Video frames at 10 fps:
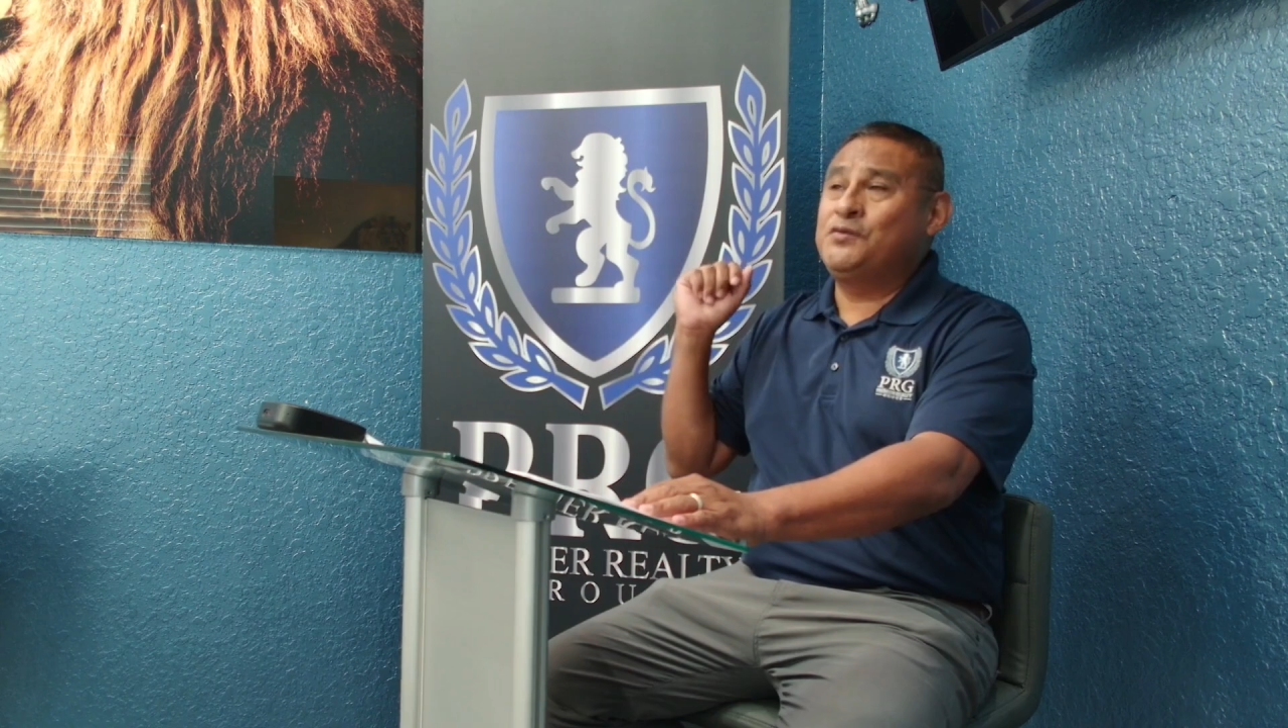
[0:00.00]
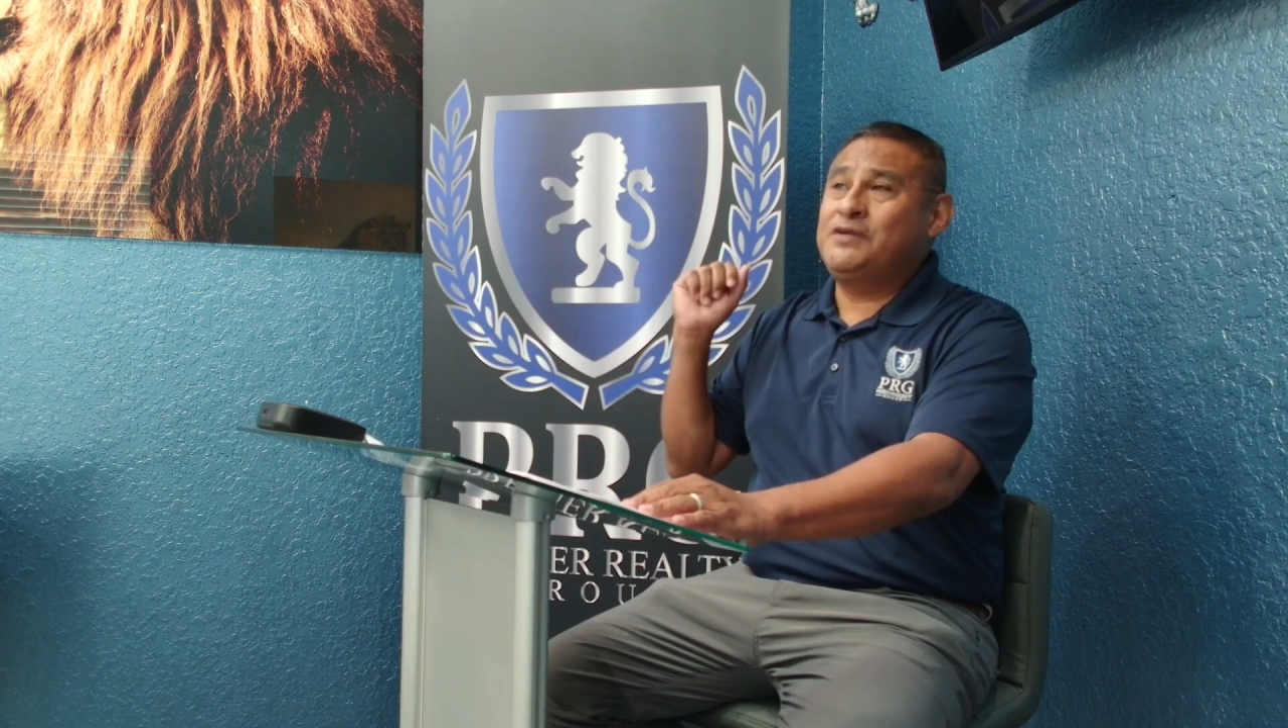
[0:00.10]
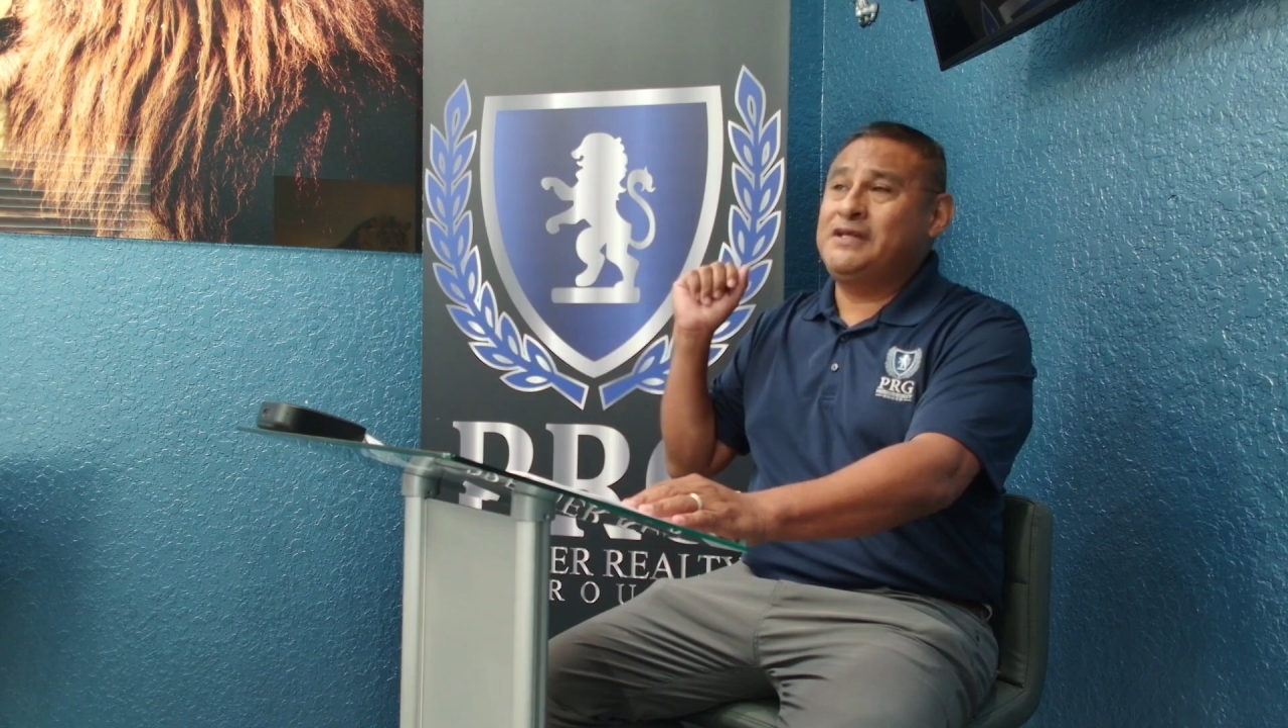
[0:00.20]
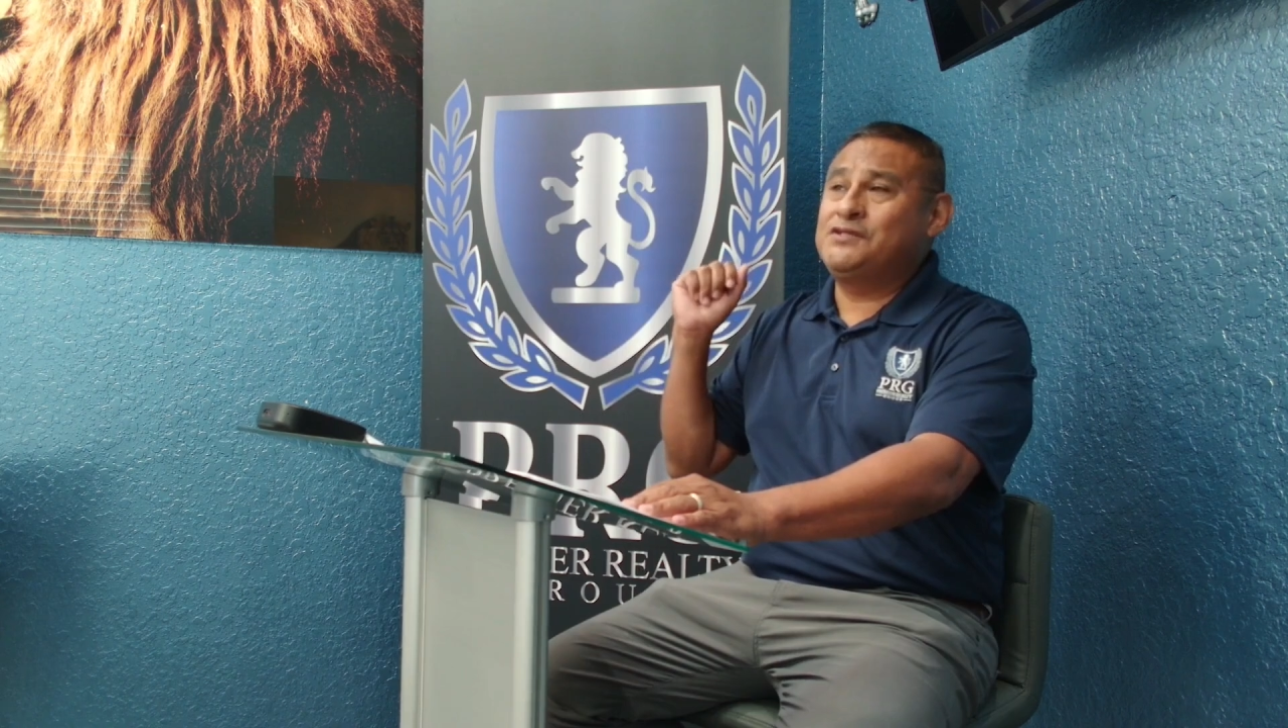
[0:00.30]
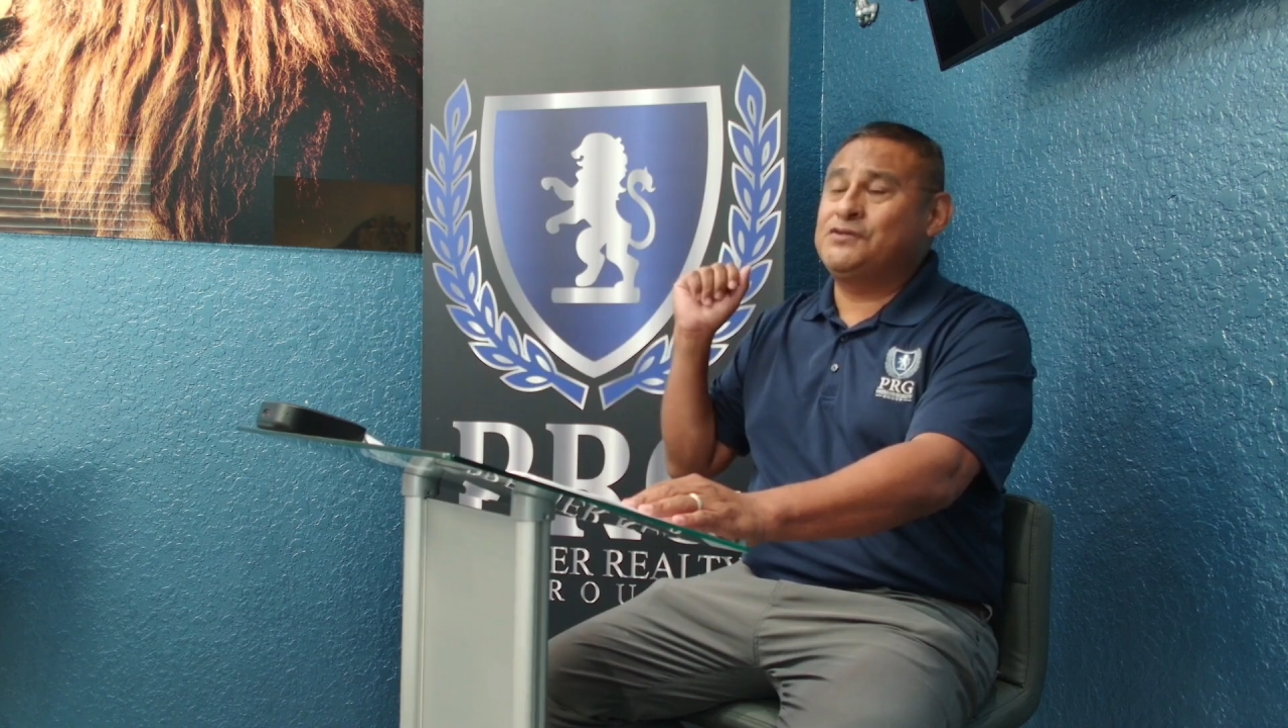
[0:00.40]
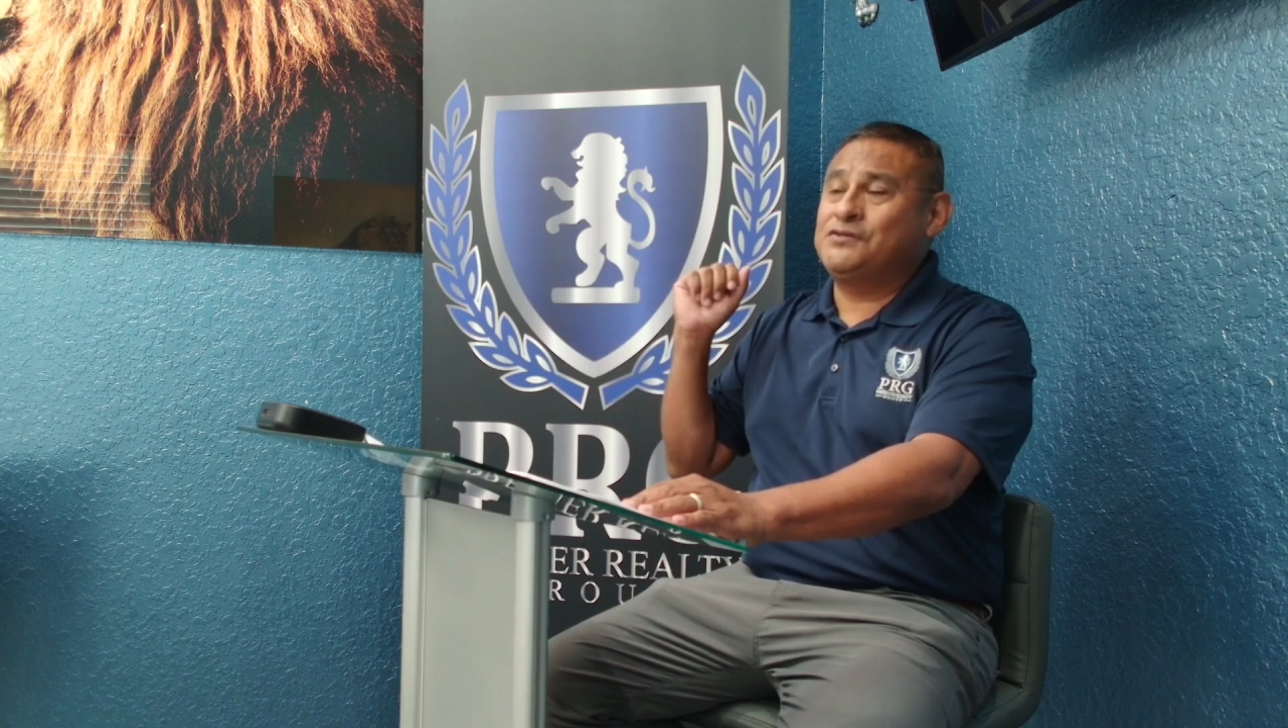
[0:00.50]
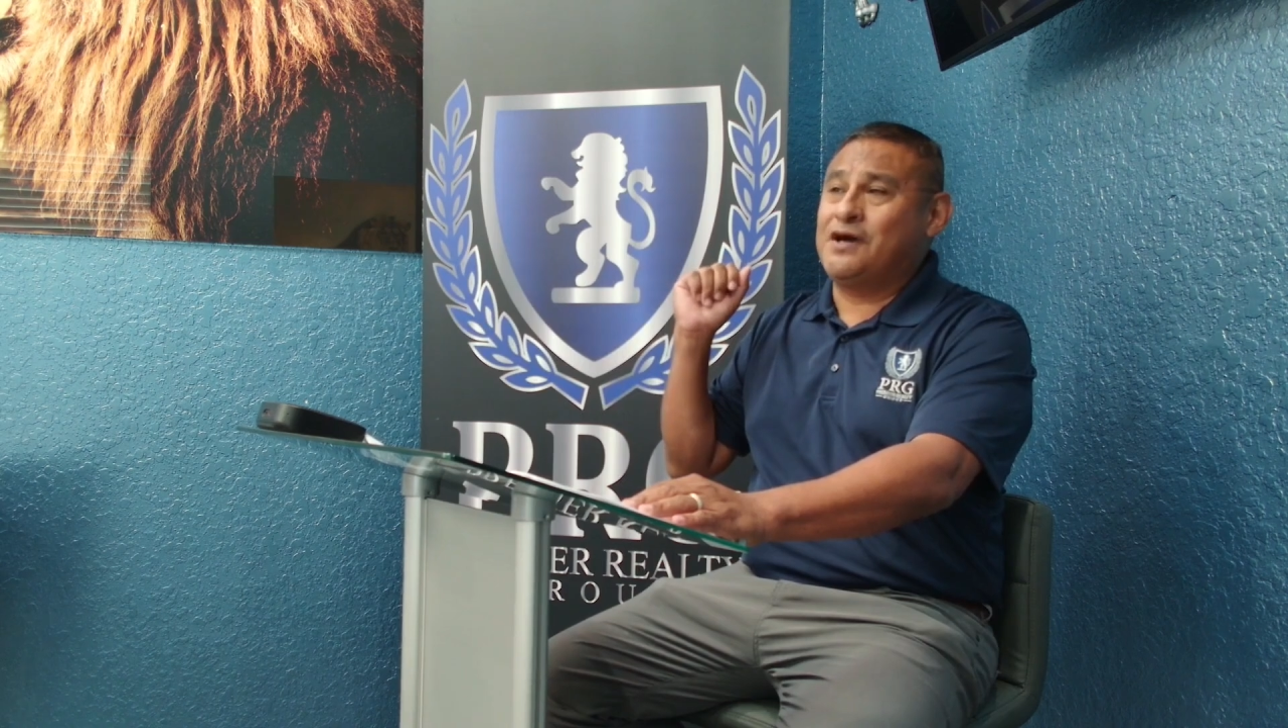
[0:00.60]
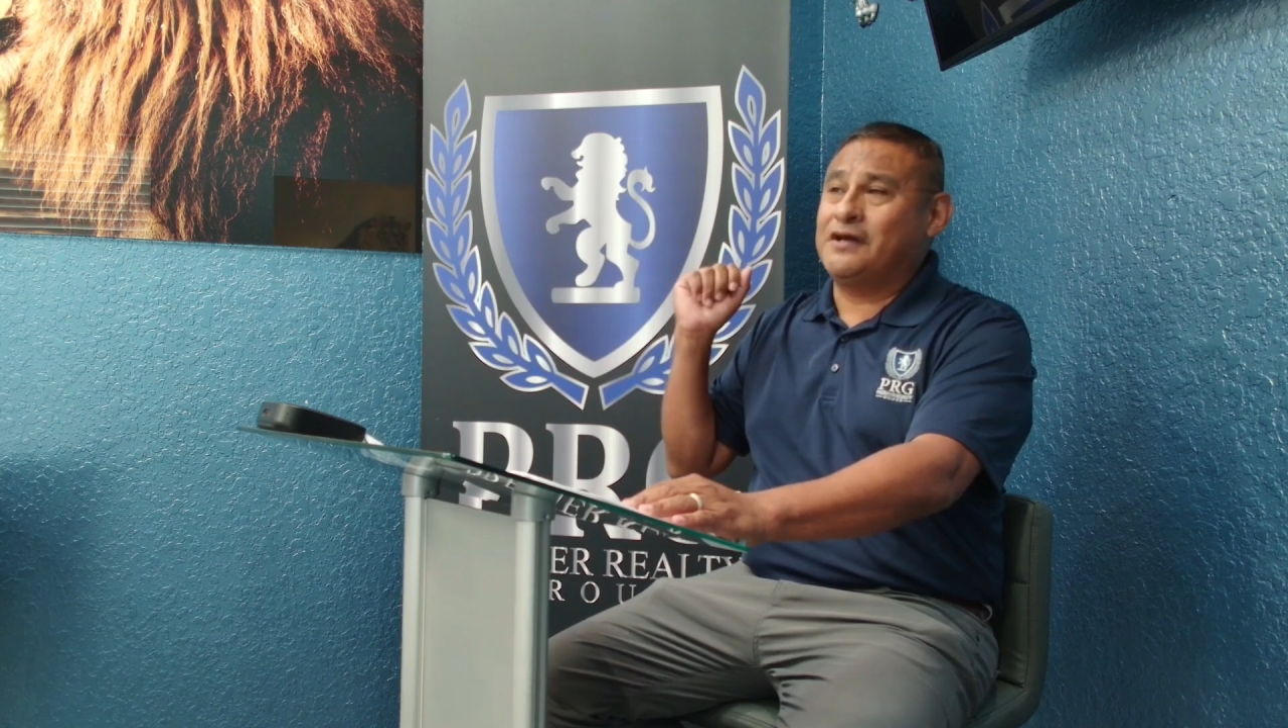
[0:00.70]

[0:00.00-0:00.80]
you need to